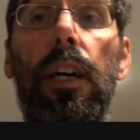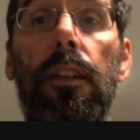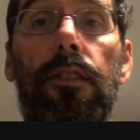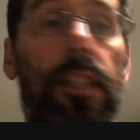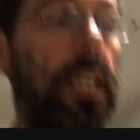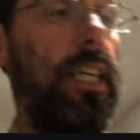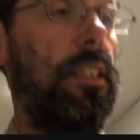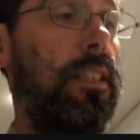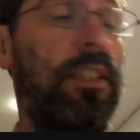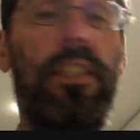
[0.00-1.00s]
arrived,
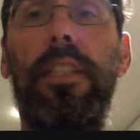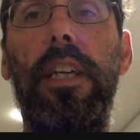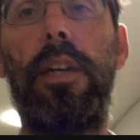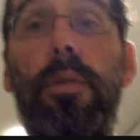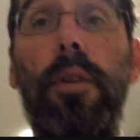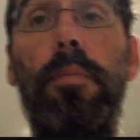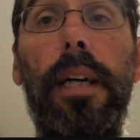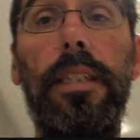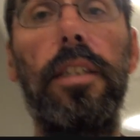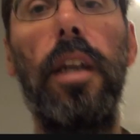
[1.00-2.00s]
it's uh, quarter
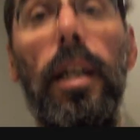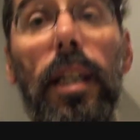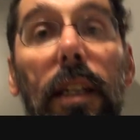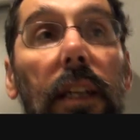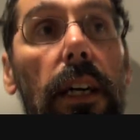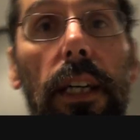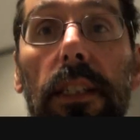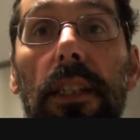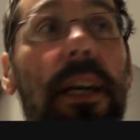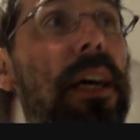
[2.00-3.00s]
past nine at
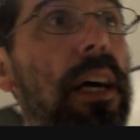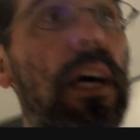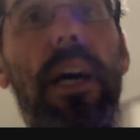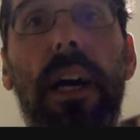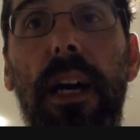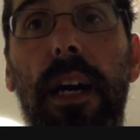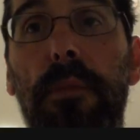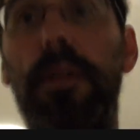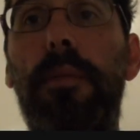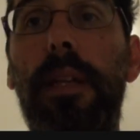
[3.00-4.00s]
night.
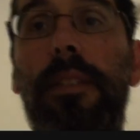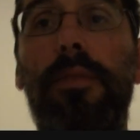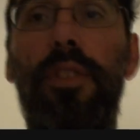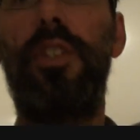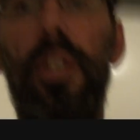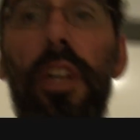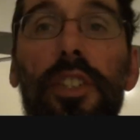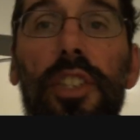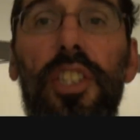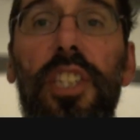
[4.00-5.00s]
I'm in a place called
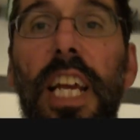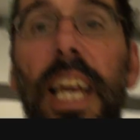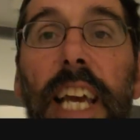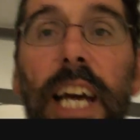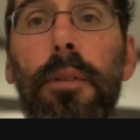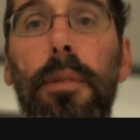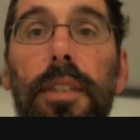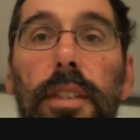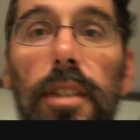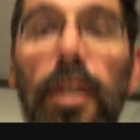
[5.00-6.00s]
Schloss Seggau,
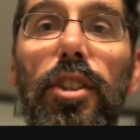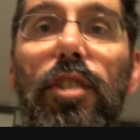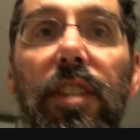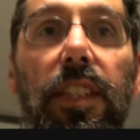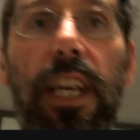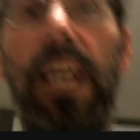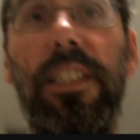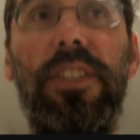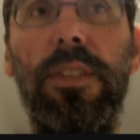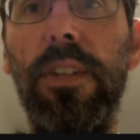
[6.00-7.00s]
which is an Austrian
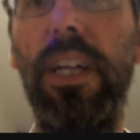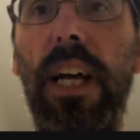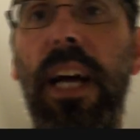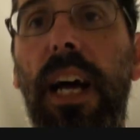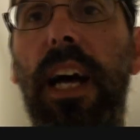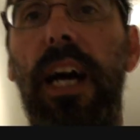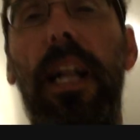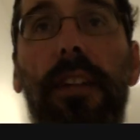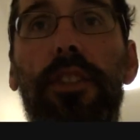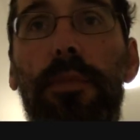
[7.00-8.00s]
castle
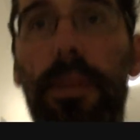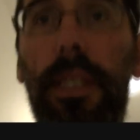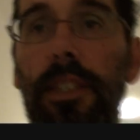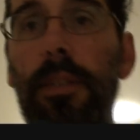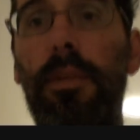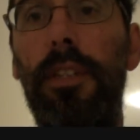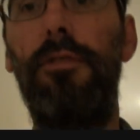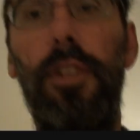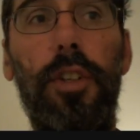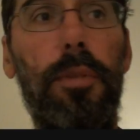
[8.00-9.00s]
uh, just been to my
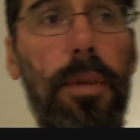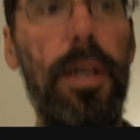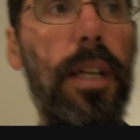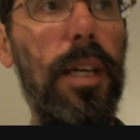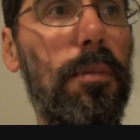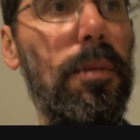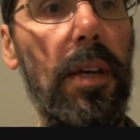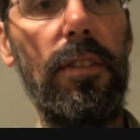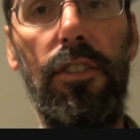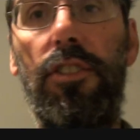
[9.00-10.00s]
room and I'm
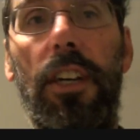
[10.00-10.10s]
going to